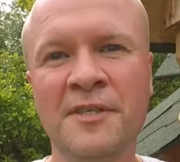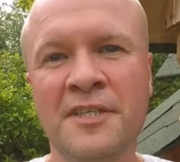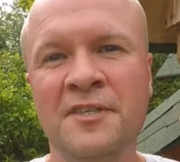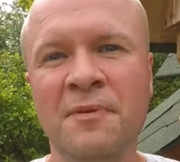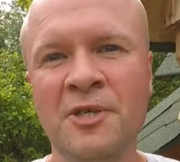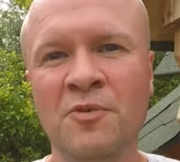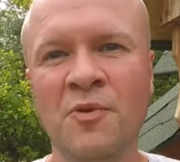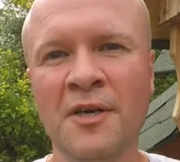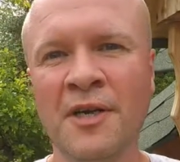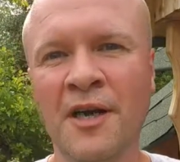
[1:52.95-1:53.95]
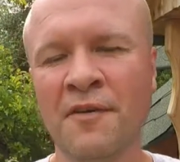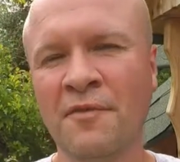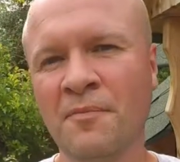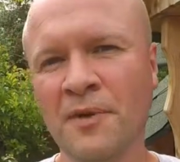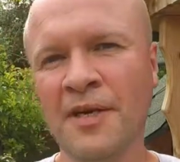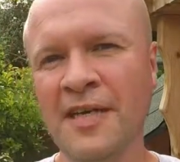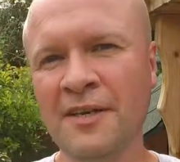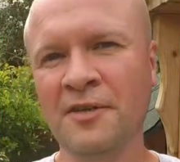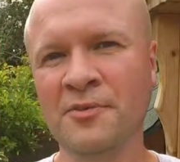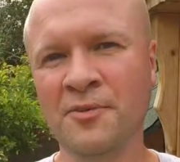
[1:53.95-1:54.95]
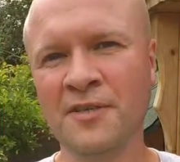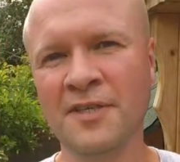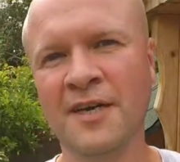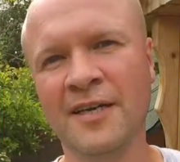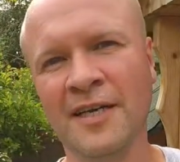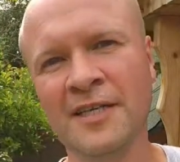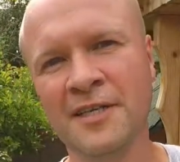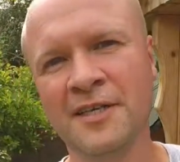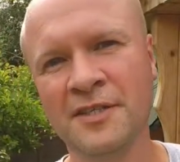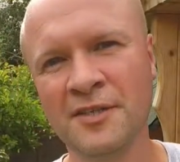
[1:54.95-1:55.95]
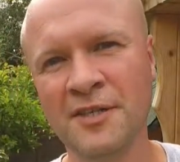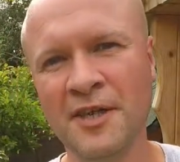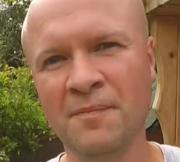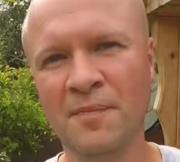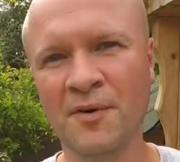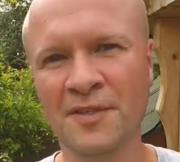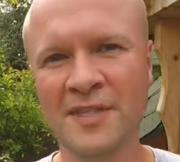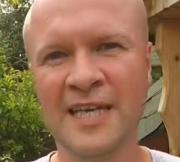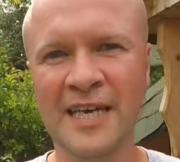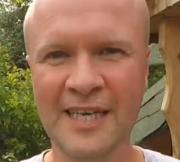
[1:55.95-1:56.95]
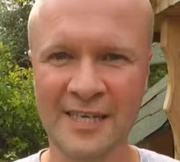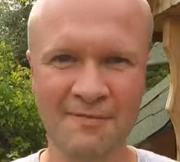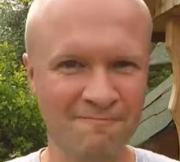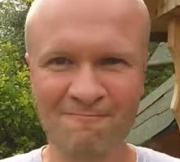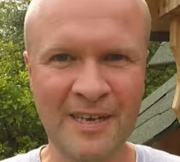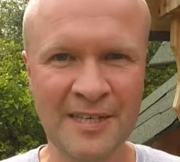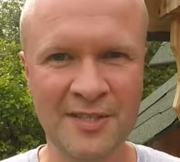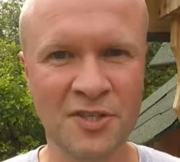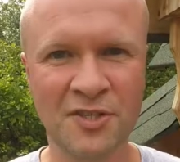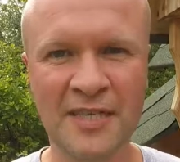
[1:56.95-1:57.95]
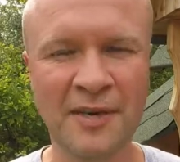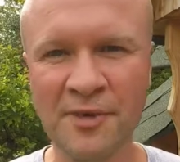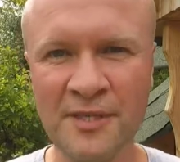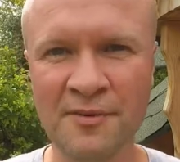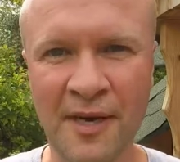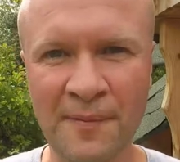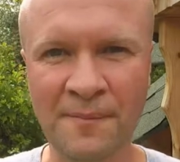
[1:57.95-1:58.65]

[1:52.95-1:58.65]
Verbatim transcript: This is a special one. I've got my 9-year-old son. He's going to do the unboxing, and let's just tear into it.